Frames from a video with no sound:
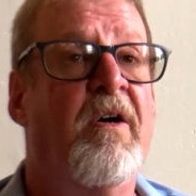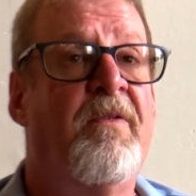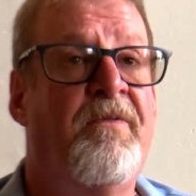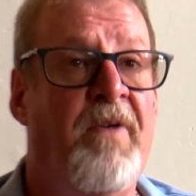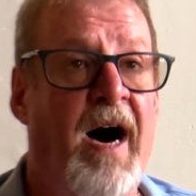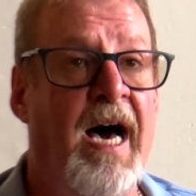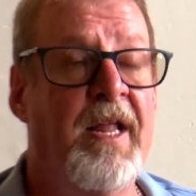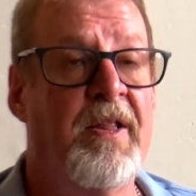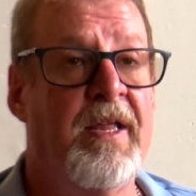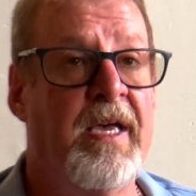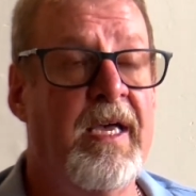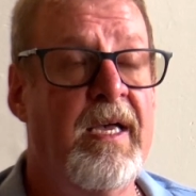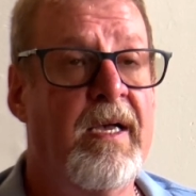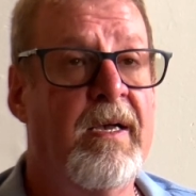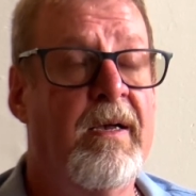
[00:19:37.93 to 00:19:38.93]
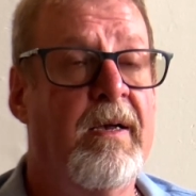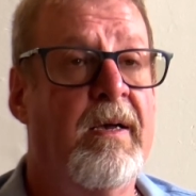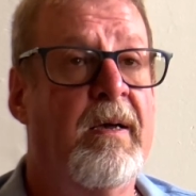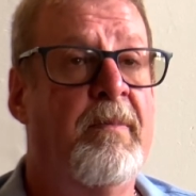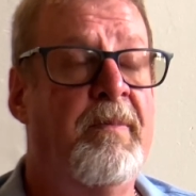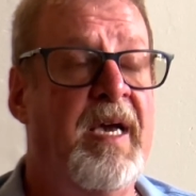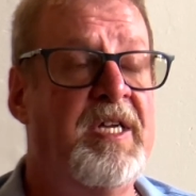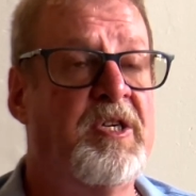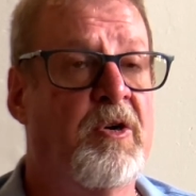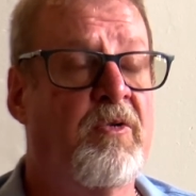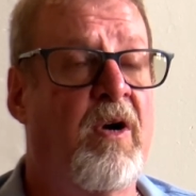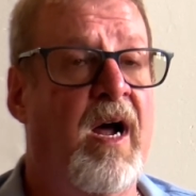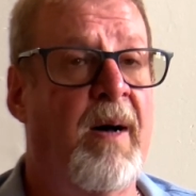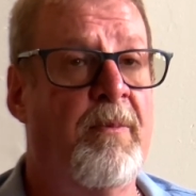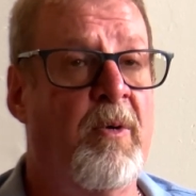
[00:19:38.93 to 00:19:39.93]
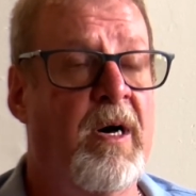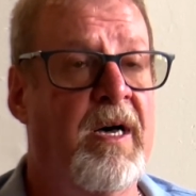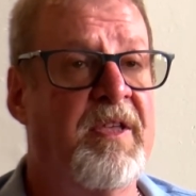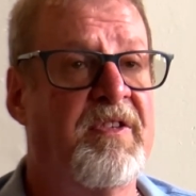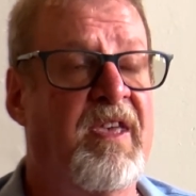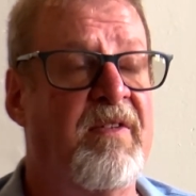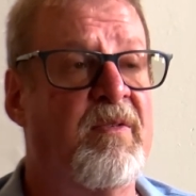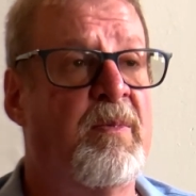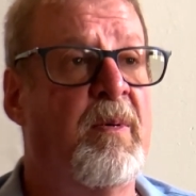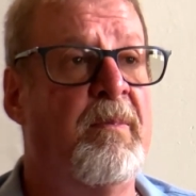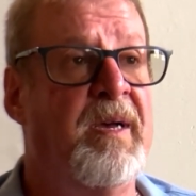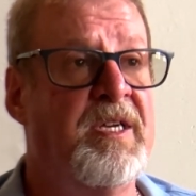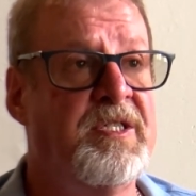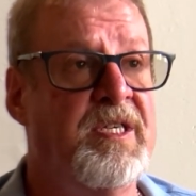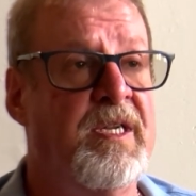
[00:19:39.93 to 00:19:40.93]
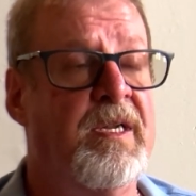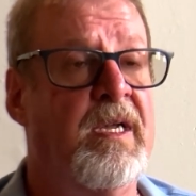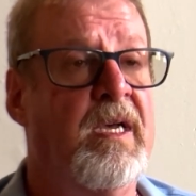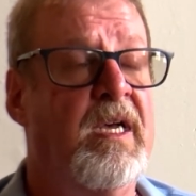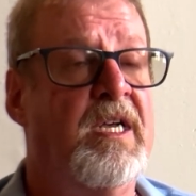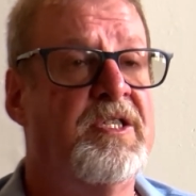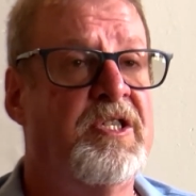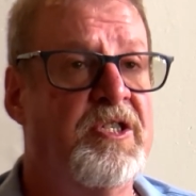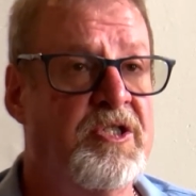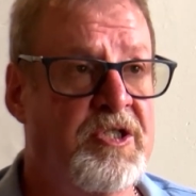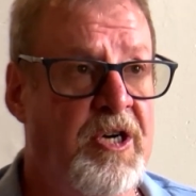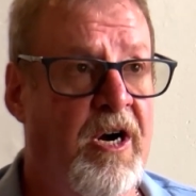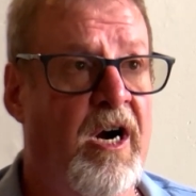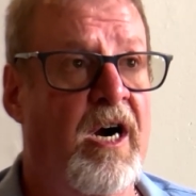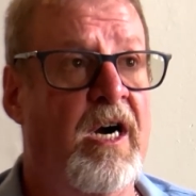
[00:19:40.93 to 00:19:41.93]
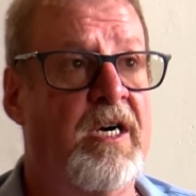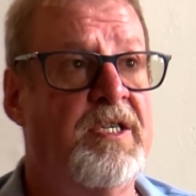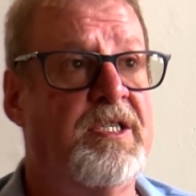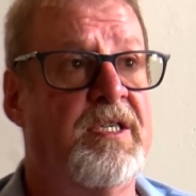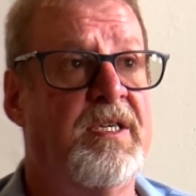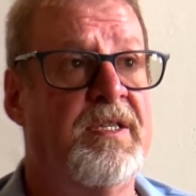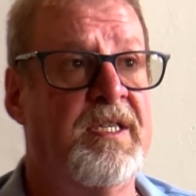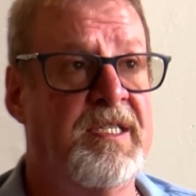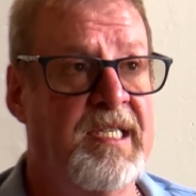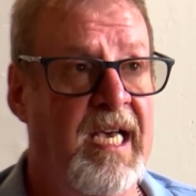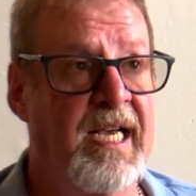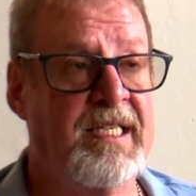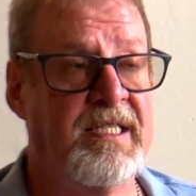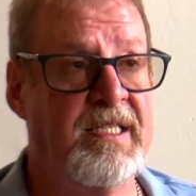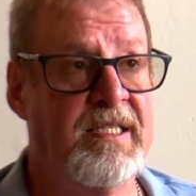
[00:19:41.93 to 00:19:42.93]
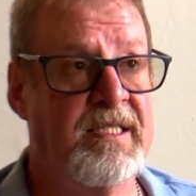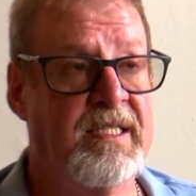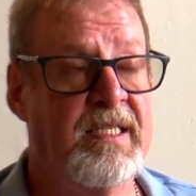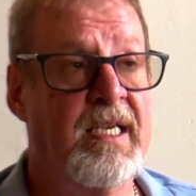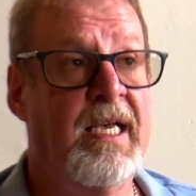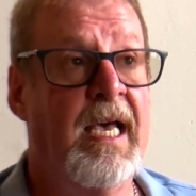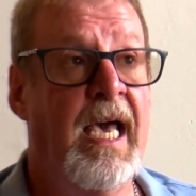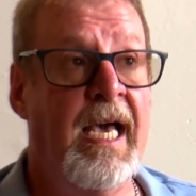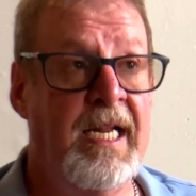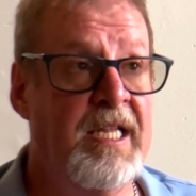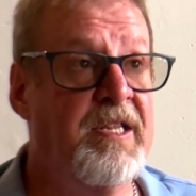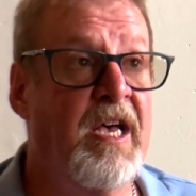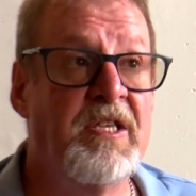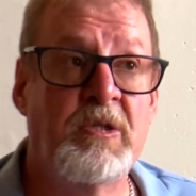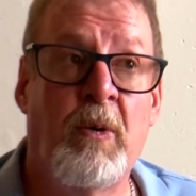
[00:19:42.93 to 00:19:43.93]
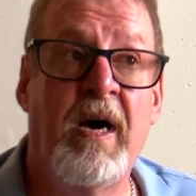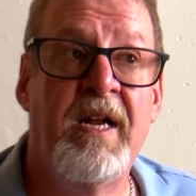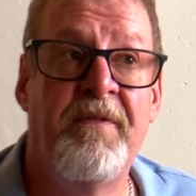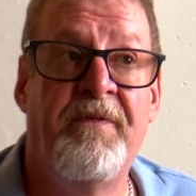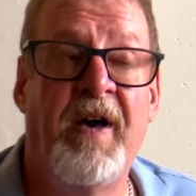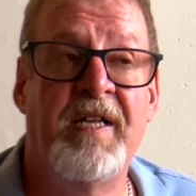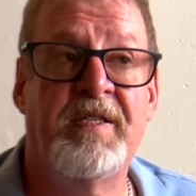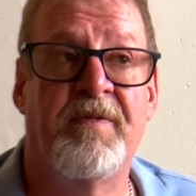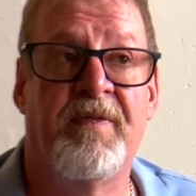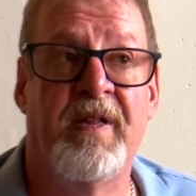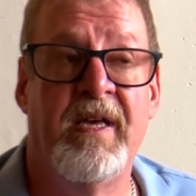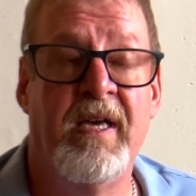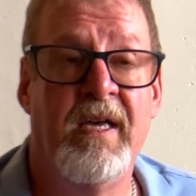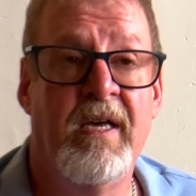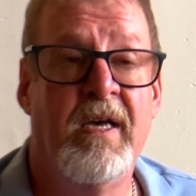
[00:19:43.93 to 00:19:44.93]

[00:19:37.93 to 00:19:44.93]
Finally, Major Cromwell is given permission to charge the Texans, and he does quite effectively.